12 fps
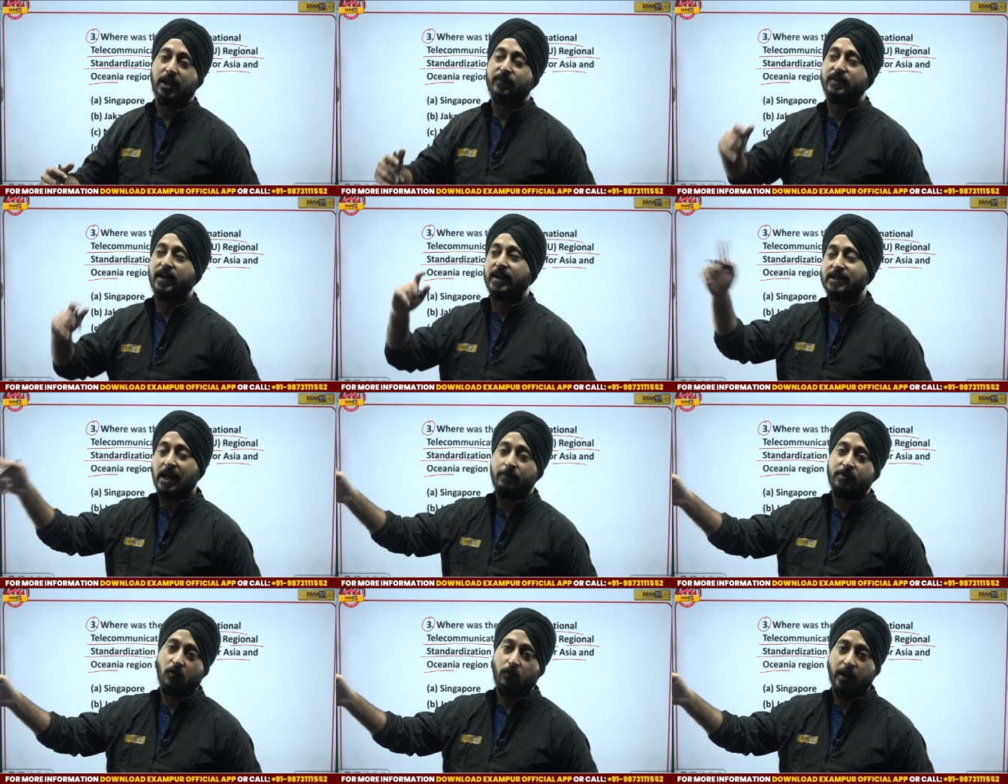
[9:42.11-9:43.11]
If the
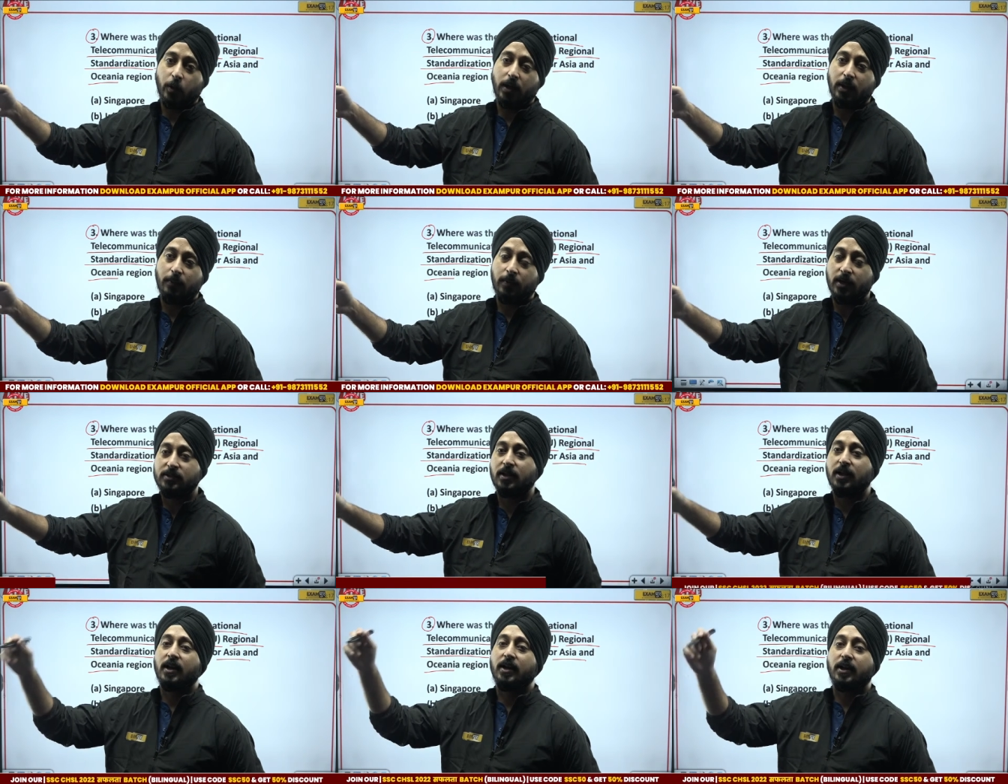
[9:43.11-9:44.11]
exam is for 120 minutes,
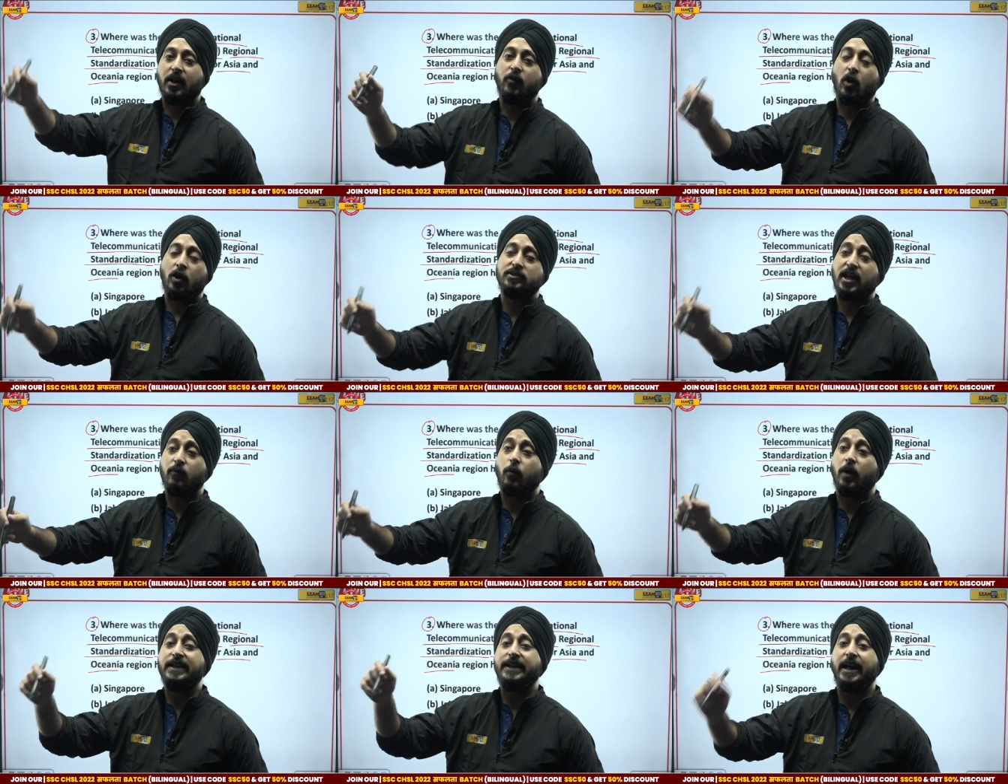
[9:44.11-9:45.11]
give yourself
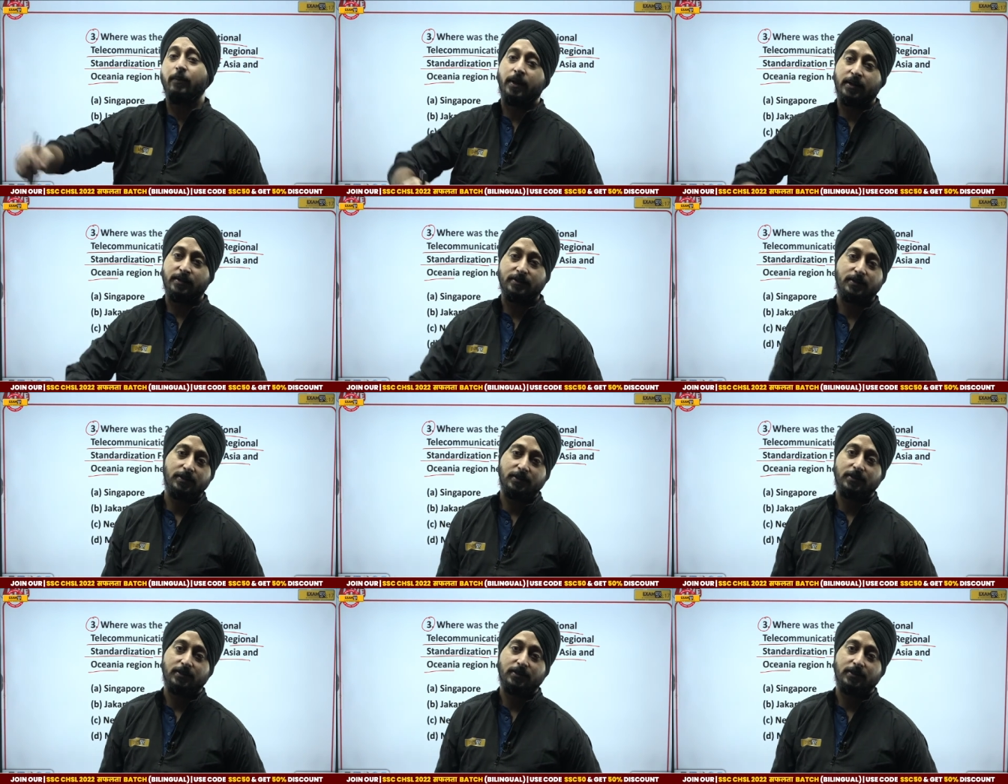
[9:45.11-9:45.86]
110 minutes.